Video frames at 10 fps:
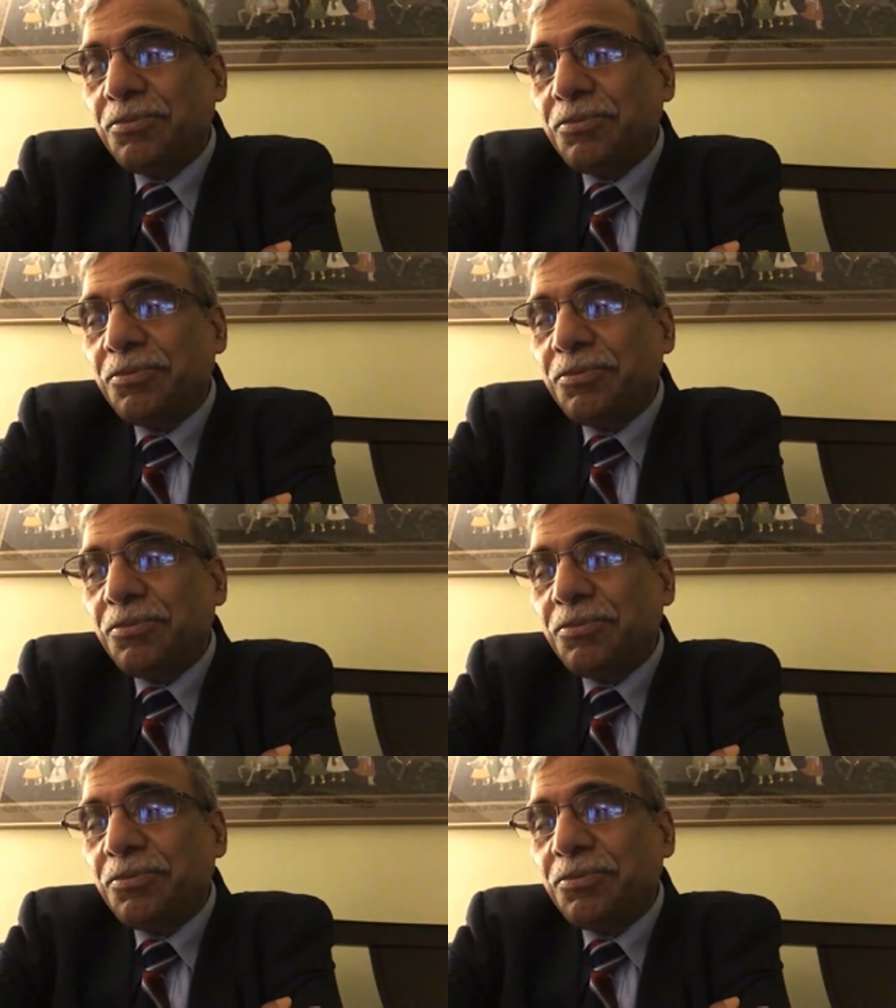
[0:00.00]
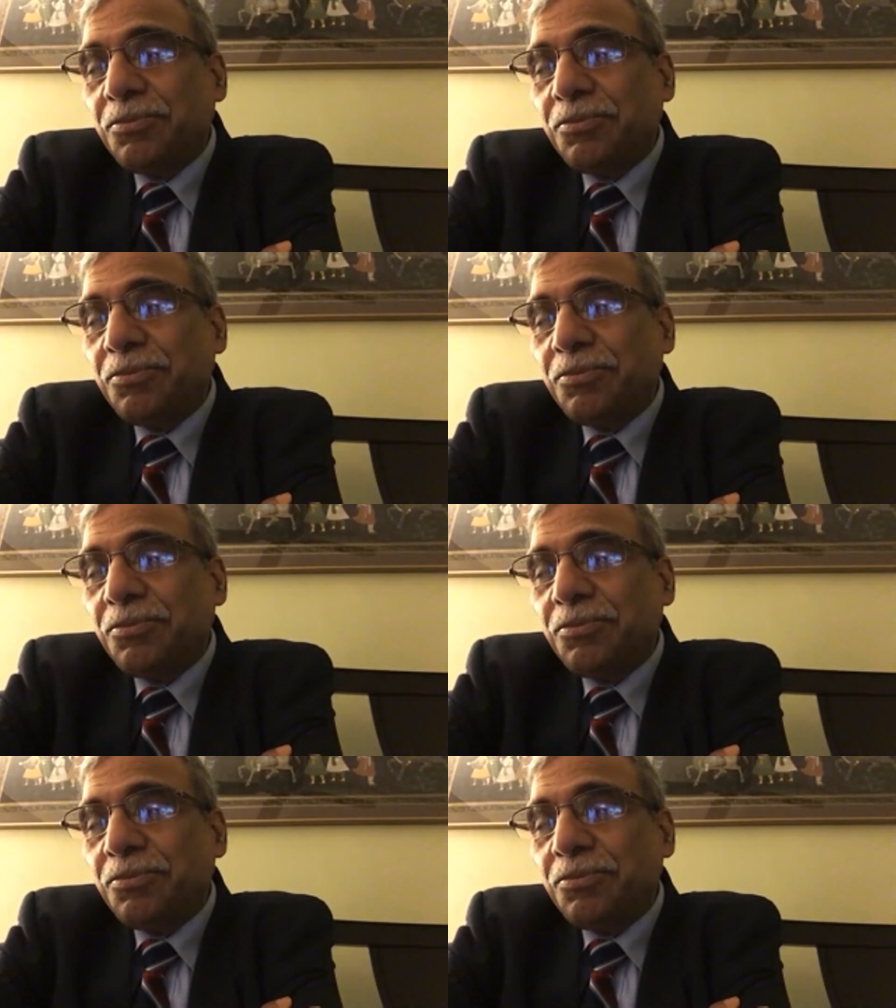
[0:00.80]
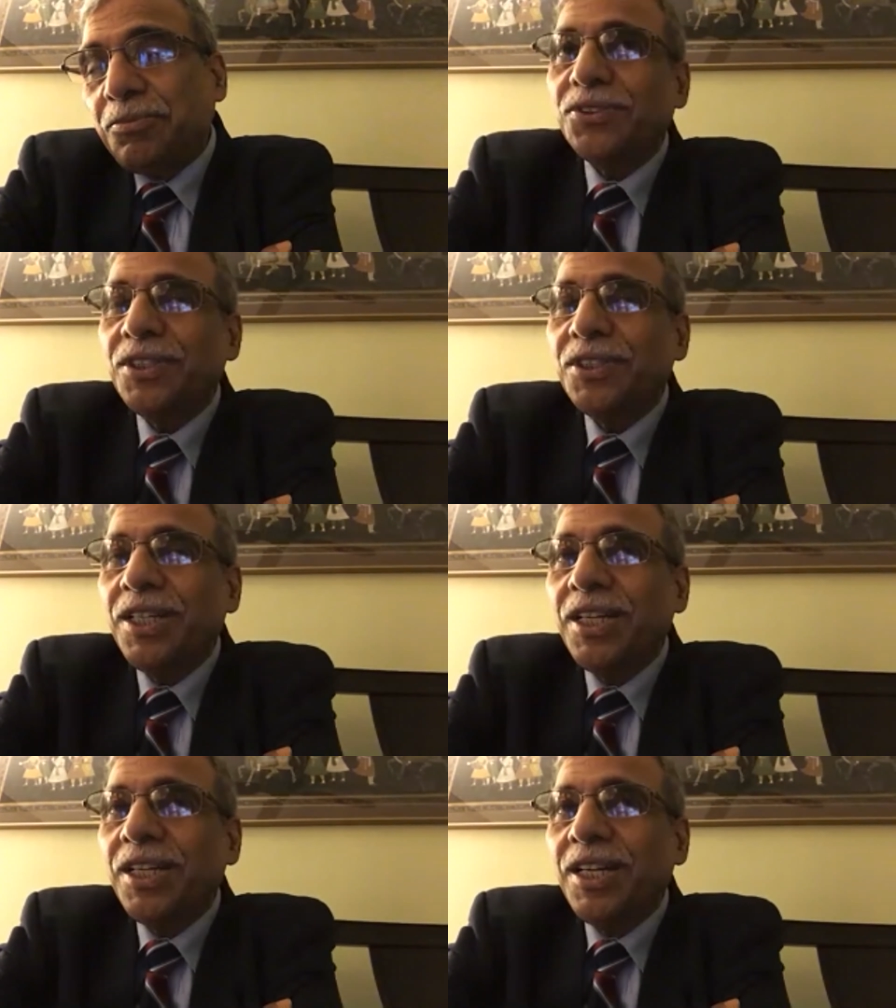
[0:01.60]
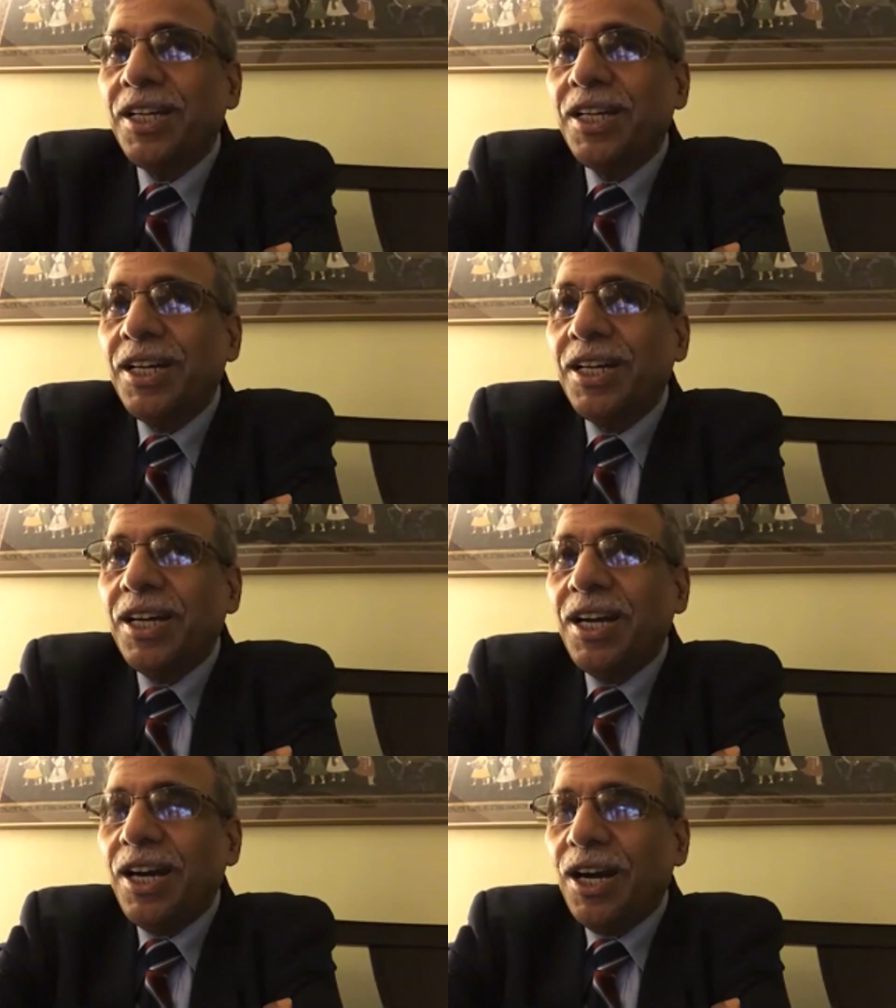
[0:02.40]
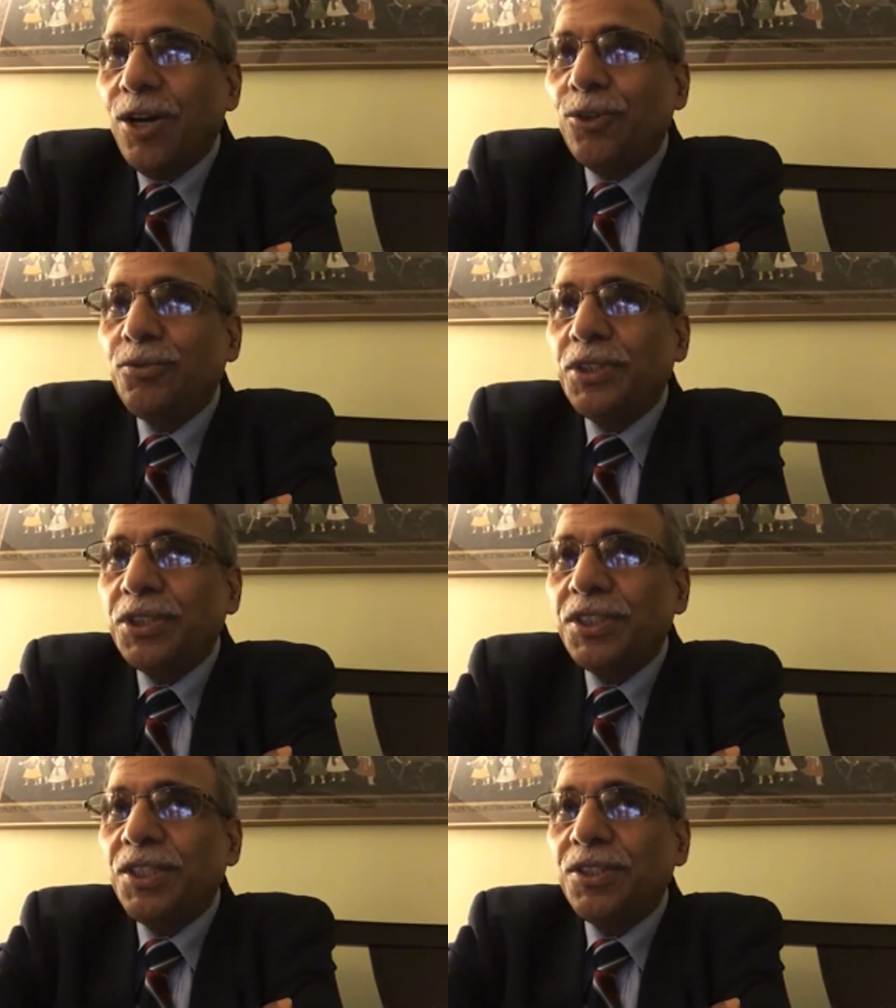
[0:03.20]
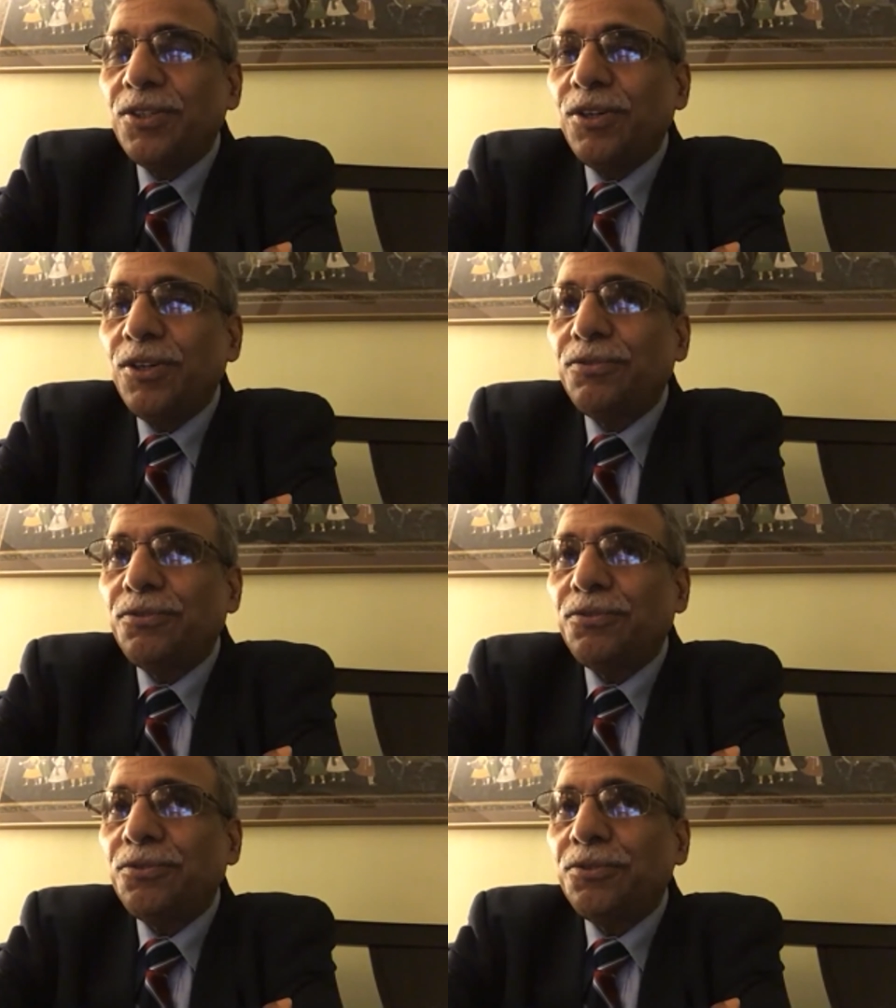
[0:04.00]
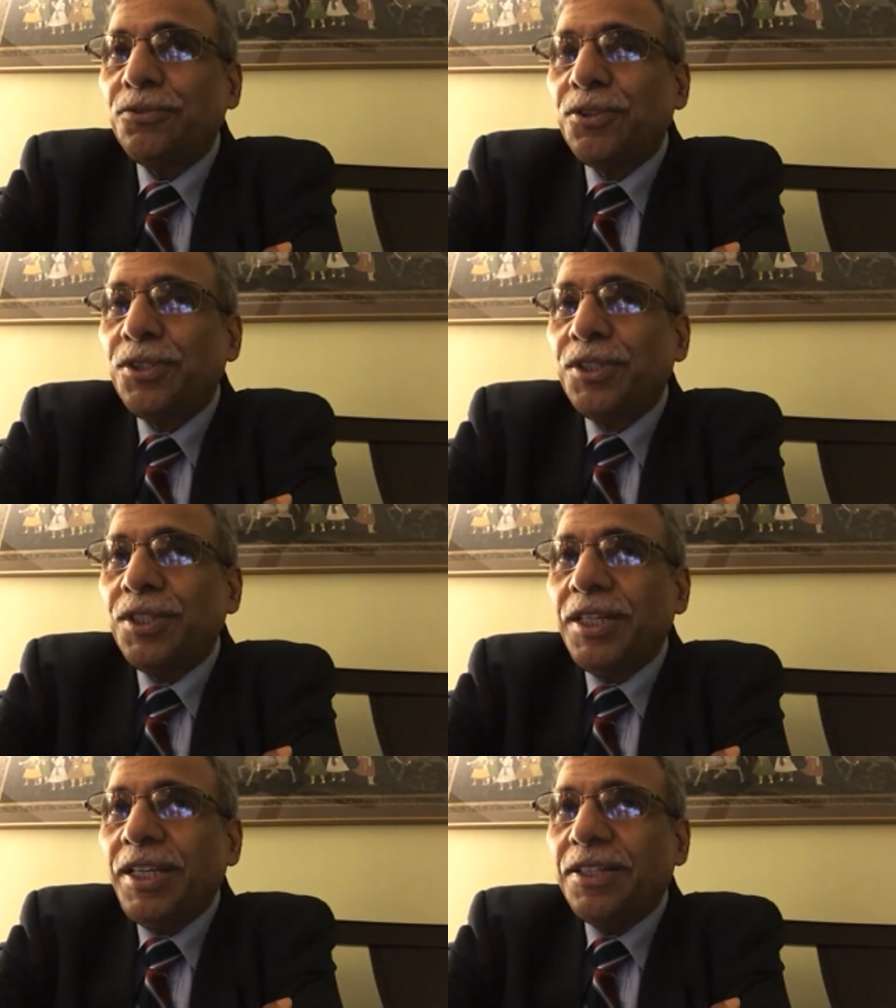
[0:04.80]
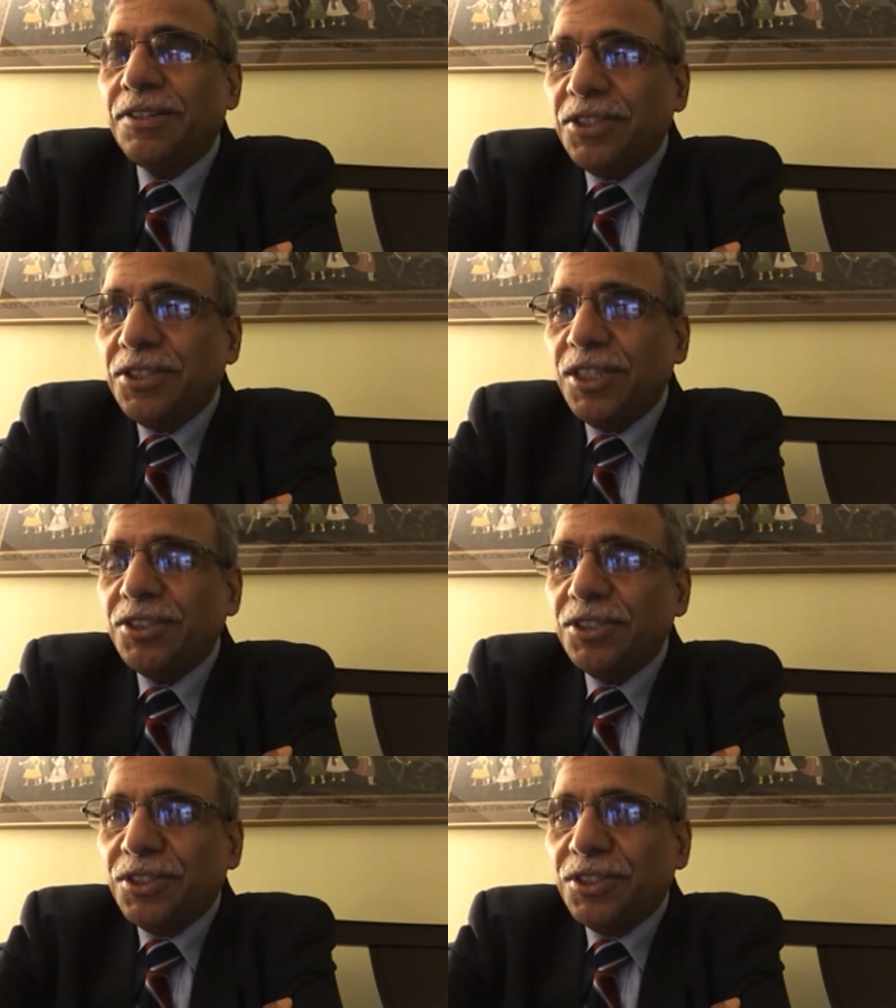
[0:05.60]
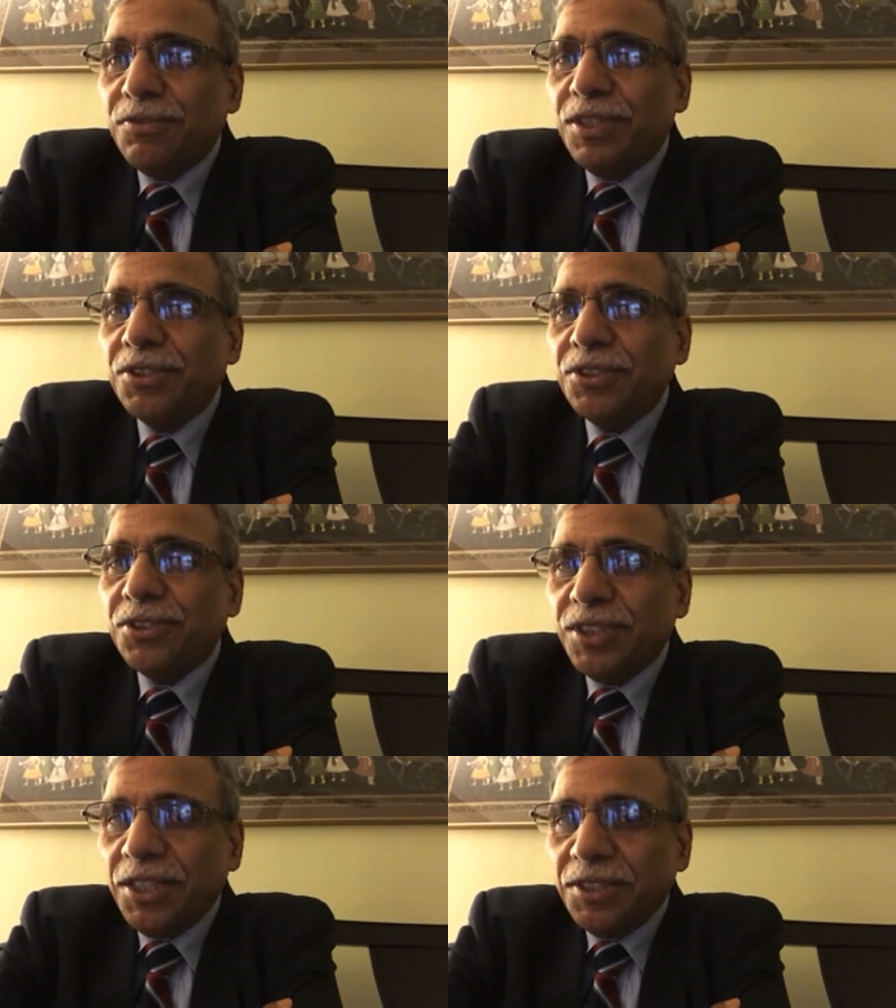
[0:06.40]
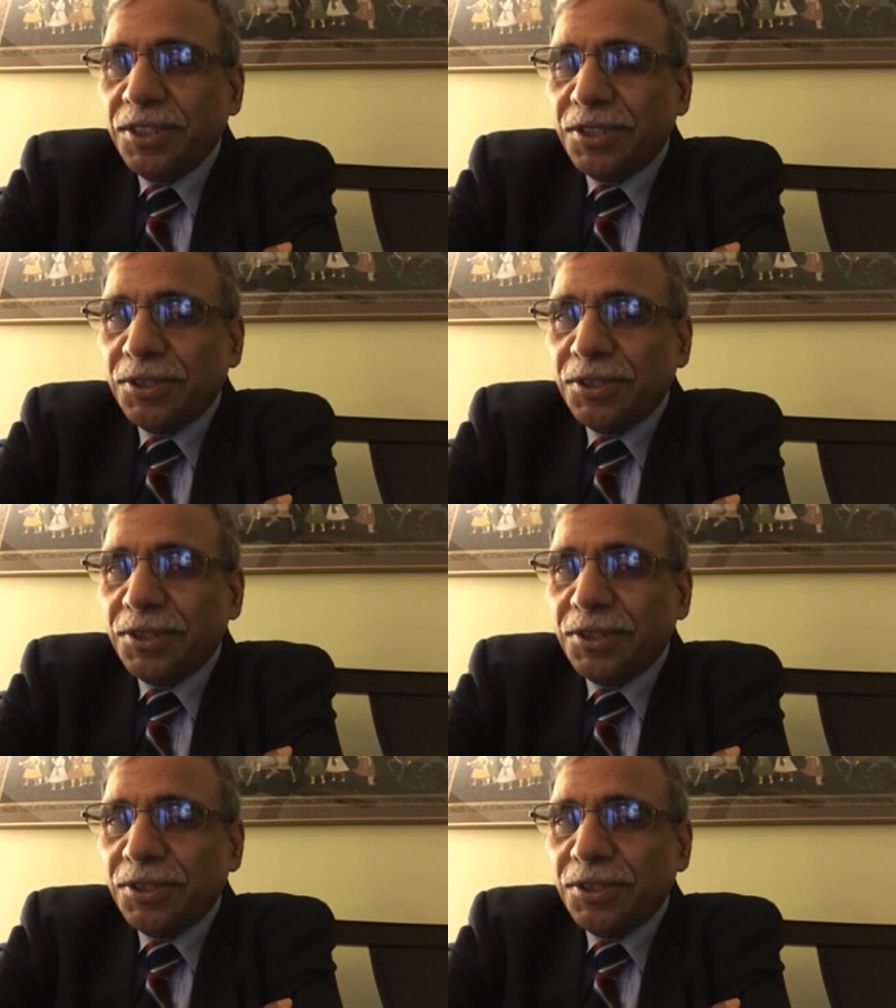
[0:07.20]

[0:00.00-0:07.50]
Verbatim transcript: If you ask me what I would like for my next 10 years is how we think of a research-driven center.